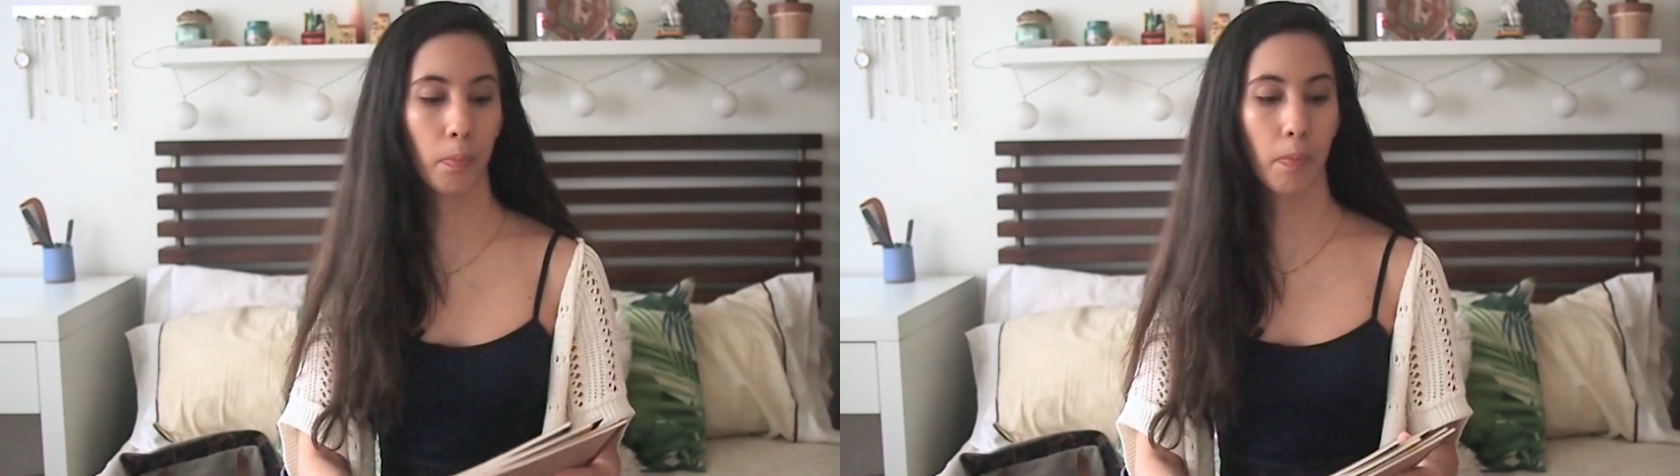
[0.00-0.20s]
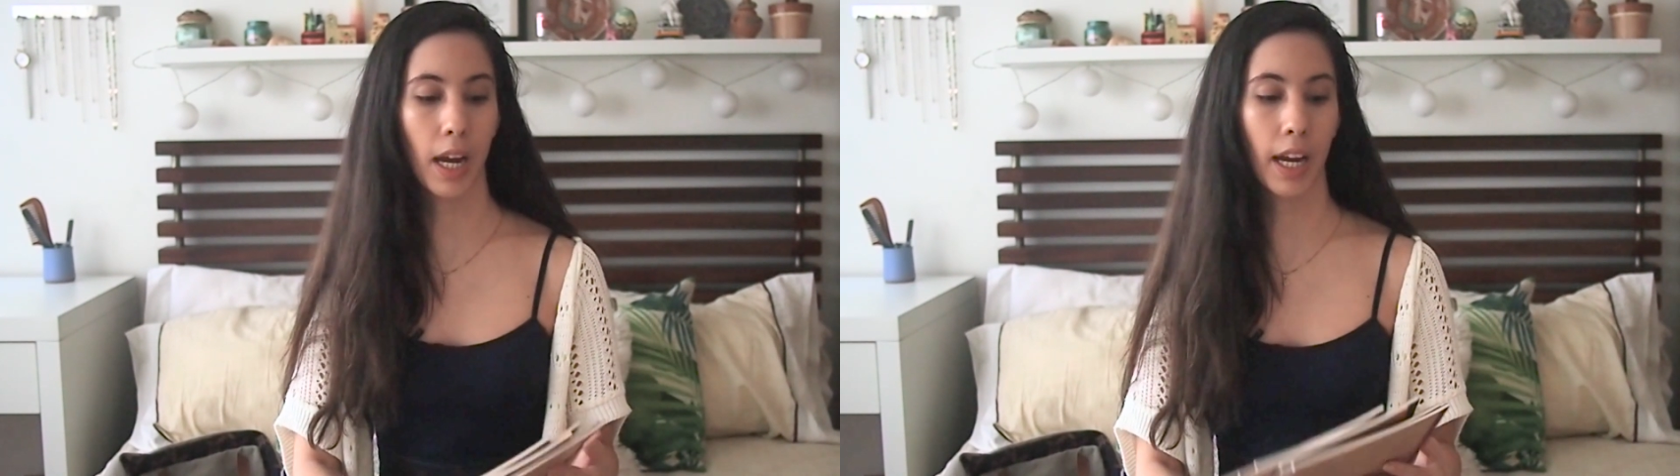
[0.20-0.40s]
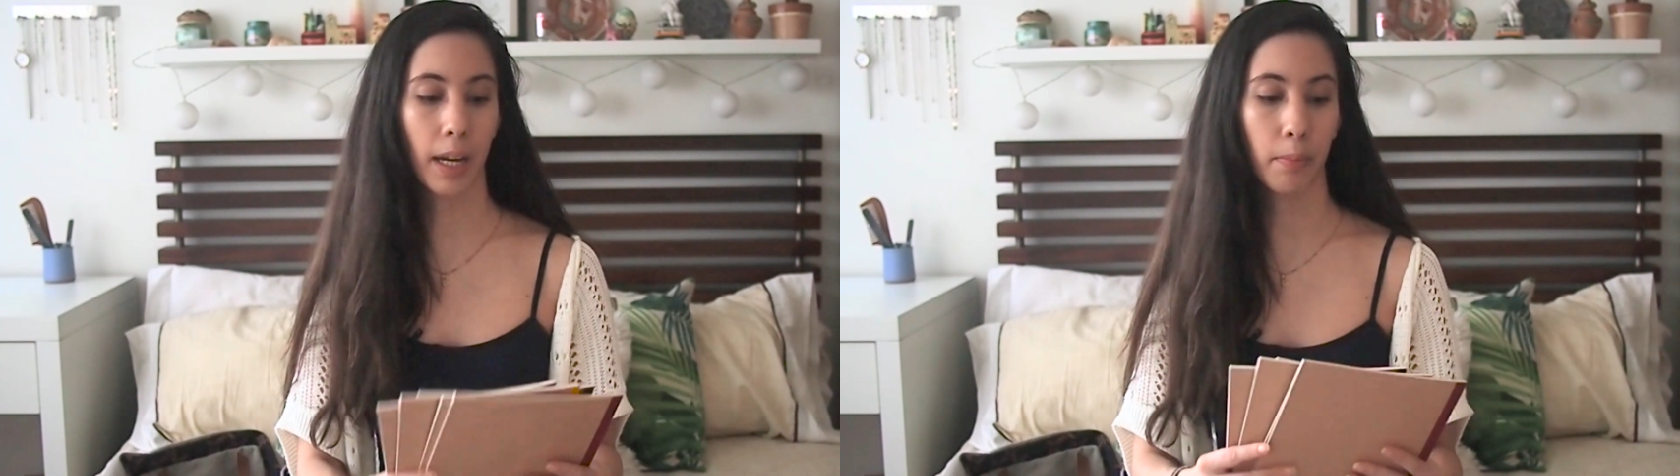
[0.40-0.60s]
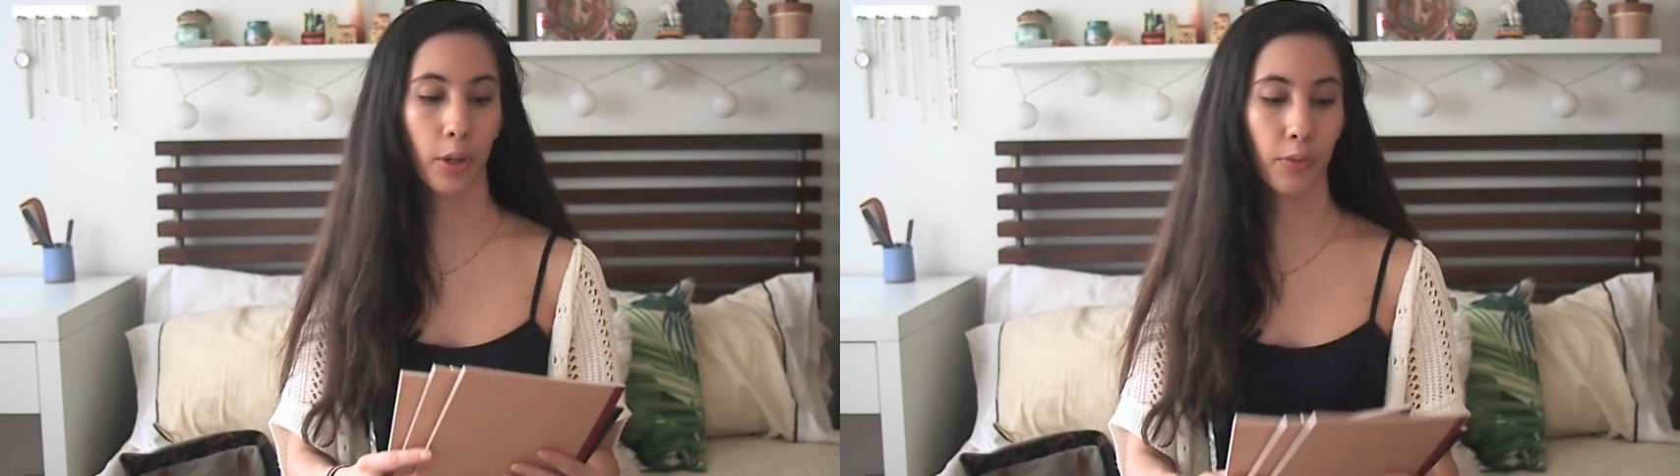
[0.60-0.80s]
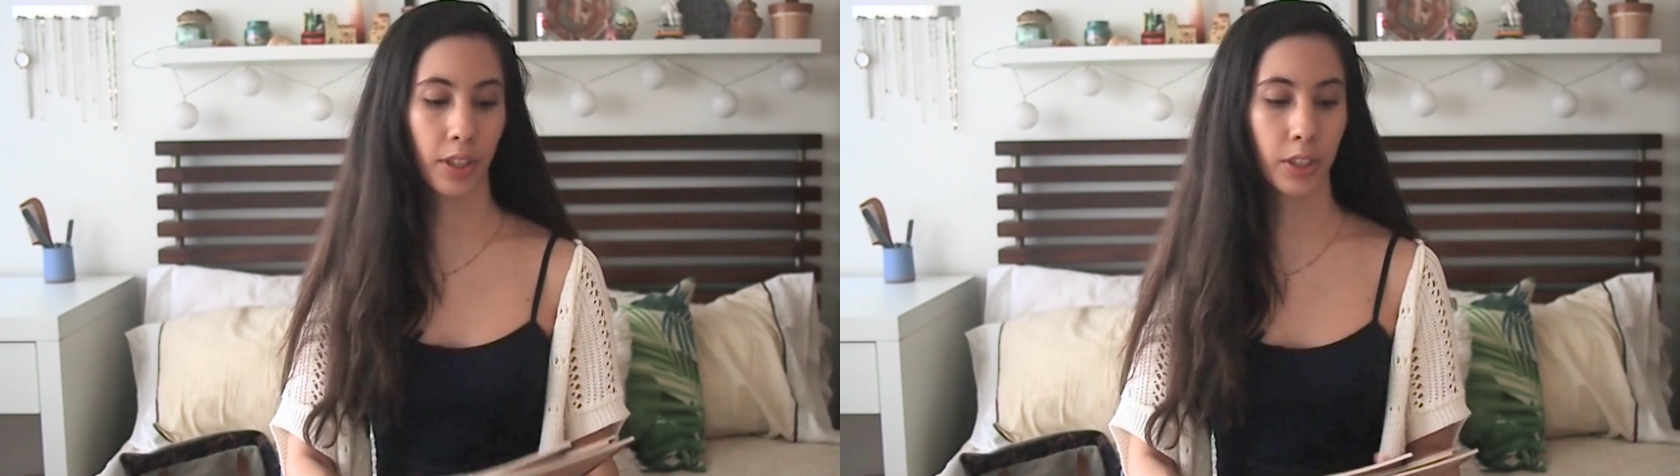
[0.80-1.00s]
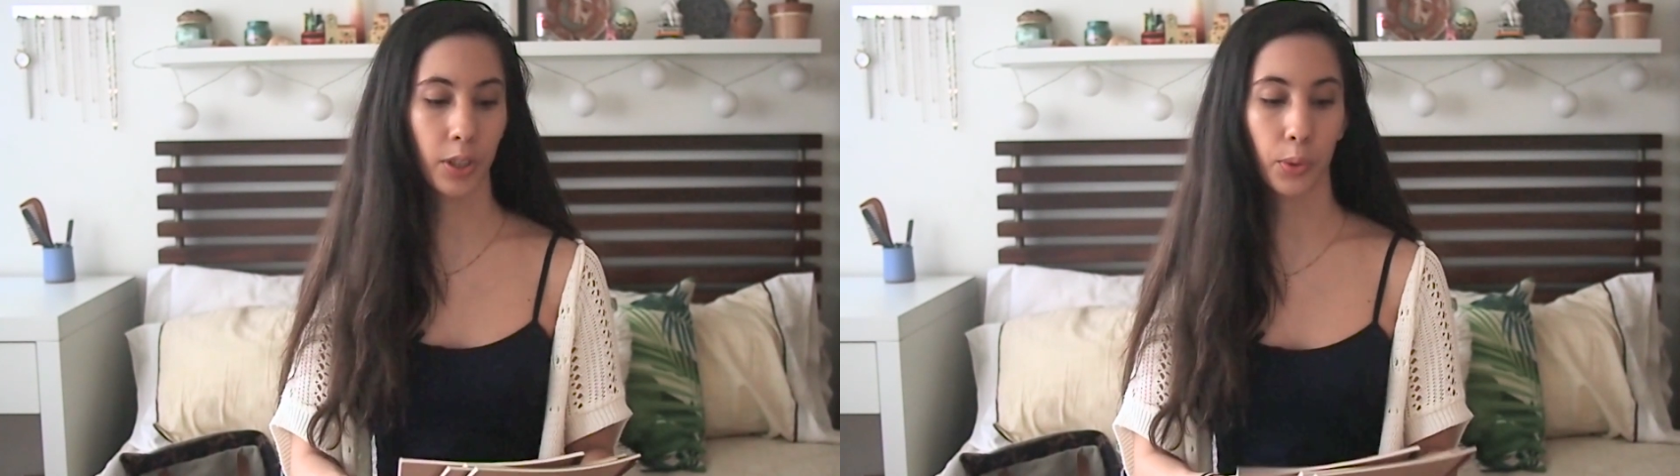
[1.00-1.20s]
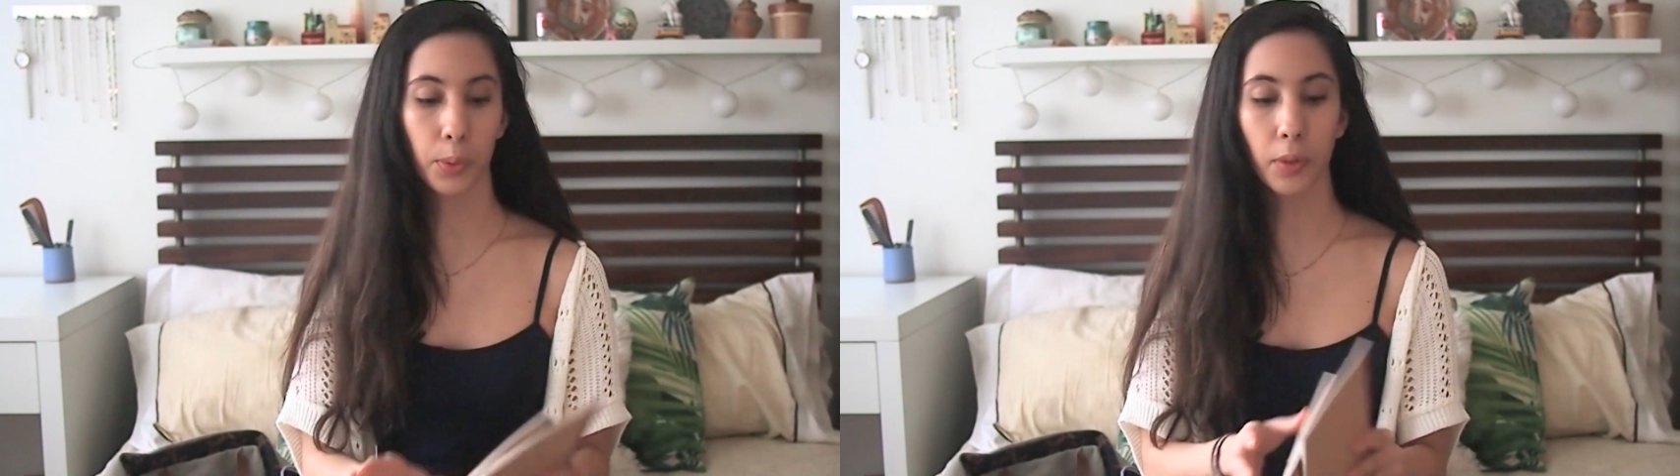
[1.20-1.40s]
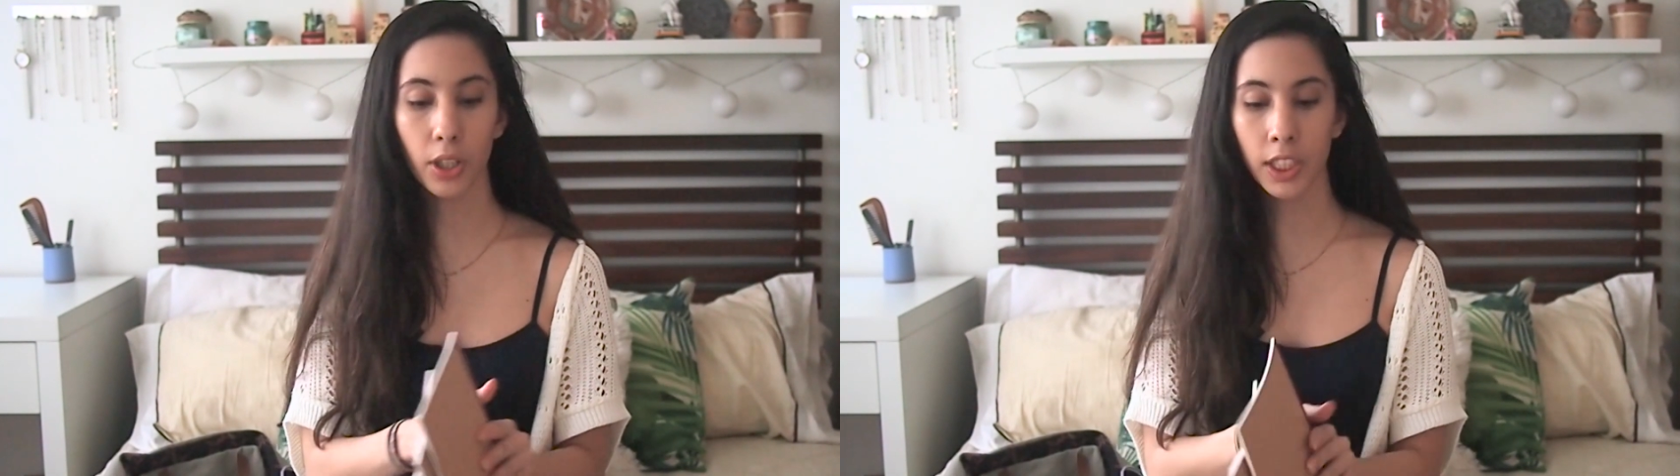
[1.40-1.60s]
my boyfriend's
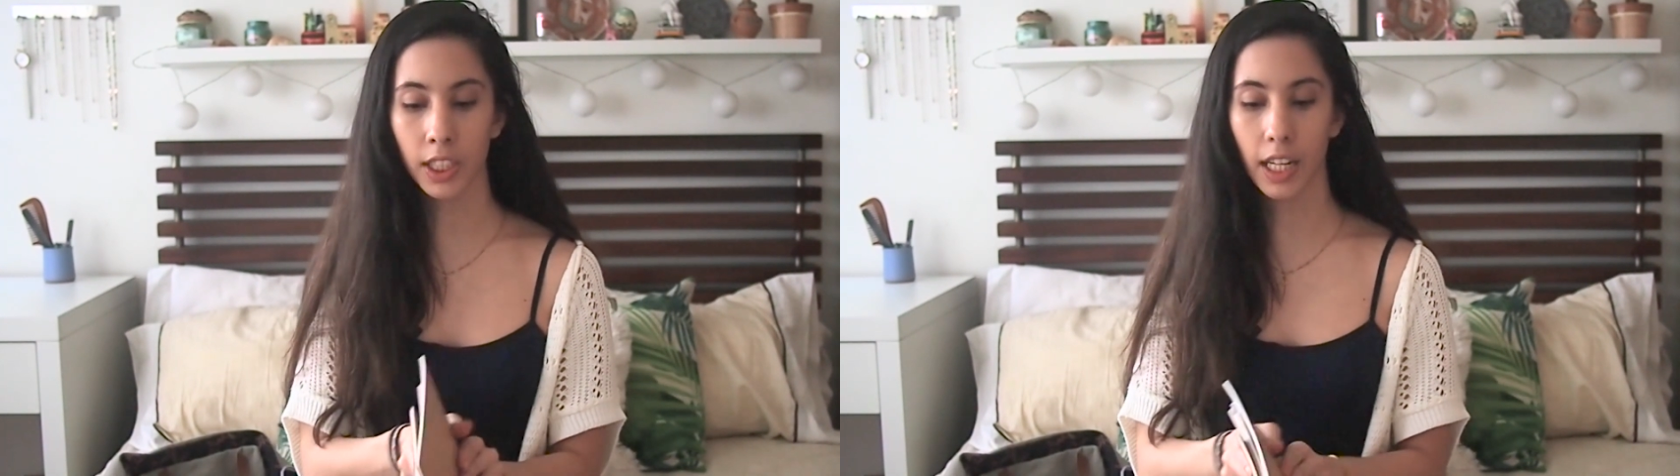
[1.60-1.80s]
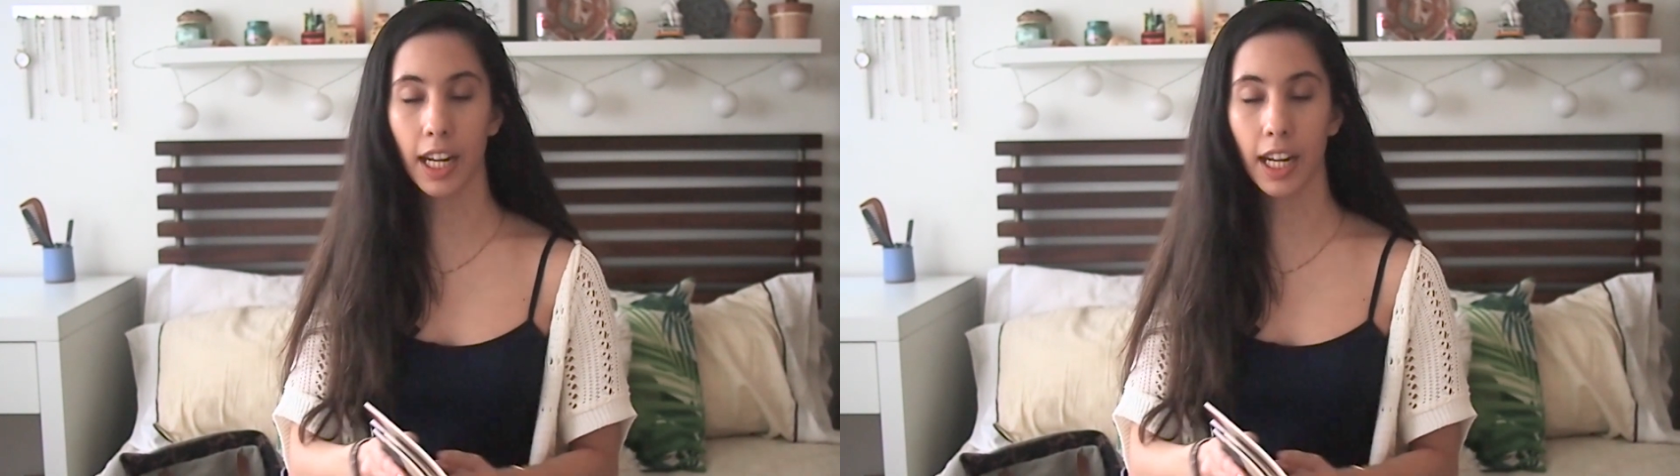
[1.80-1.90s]
notebooks,